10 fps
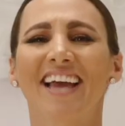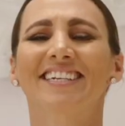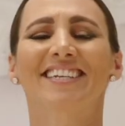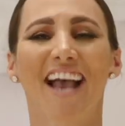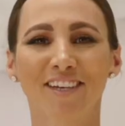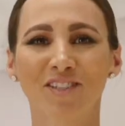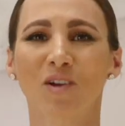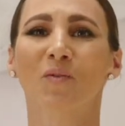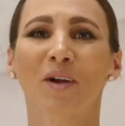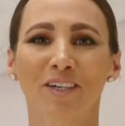and yes,
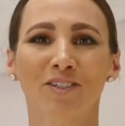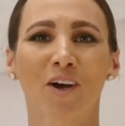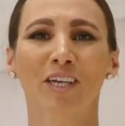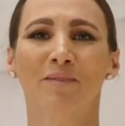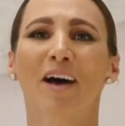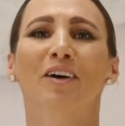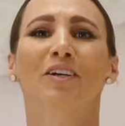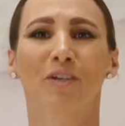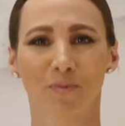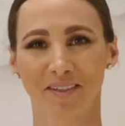we are talking about
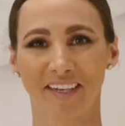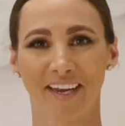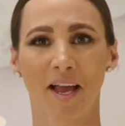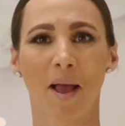humulene.